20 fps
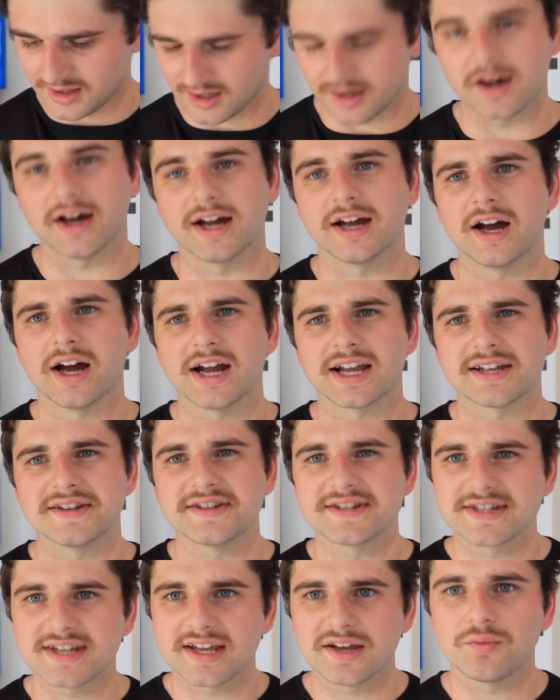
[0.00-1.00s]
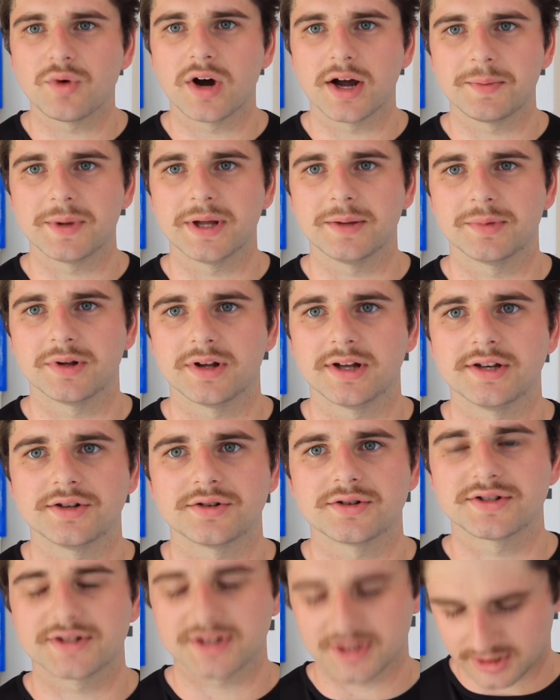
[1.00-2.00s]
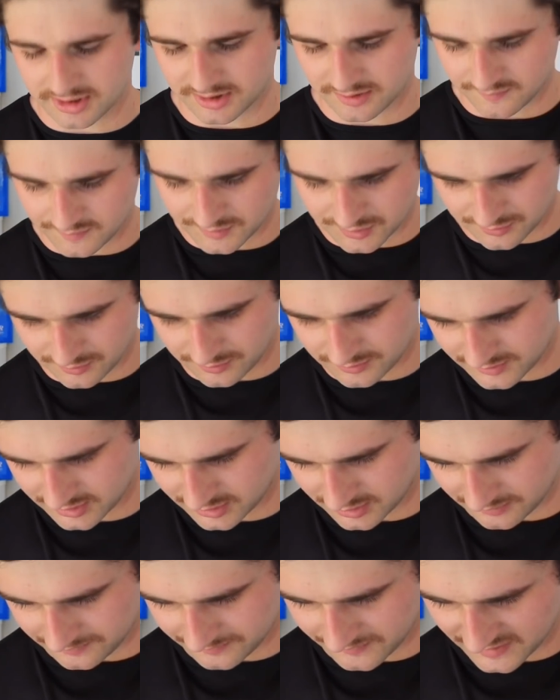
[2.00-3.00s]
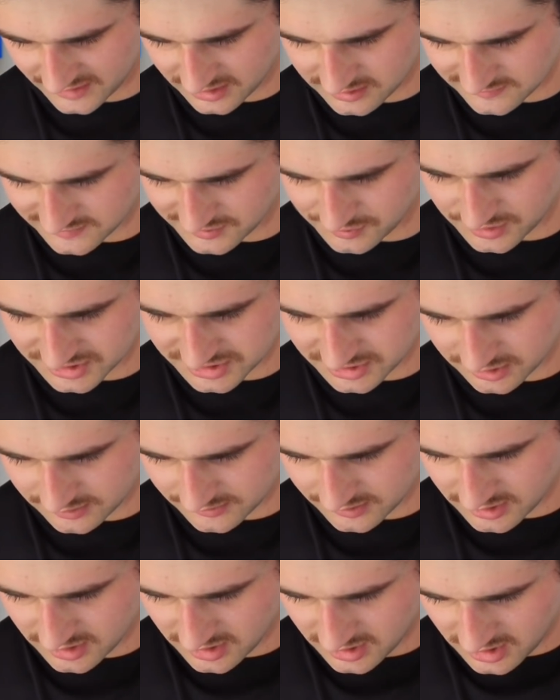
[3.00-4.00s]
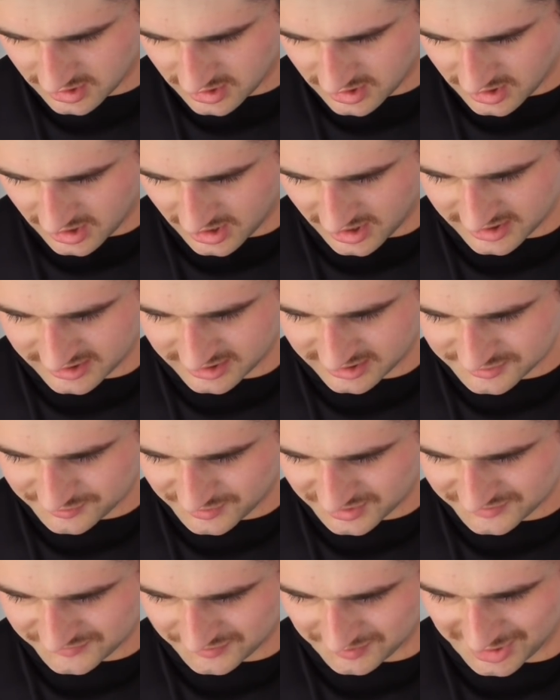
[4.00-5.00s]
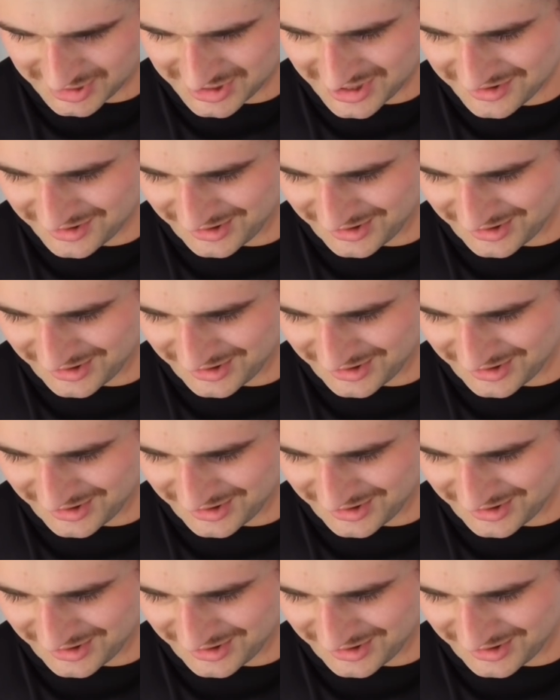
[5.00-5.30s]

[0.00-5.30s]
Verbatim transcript: yeah, I can see why people are interested in it for sure. So thanks for your question. Next one's from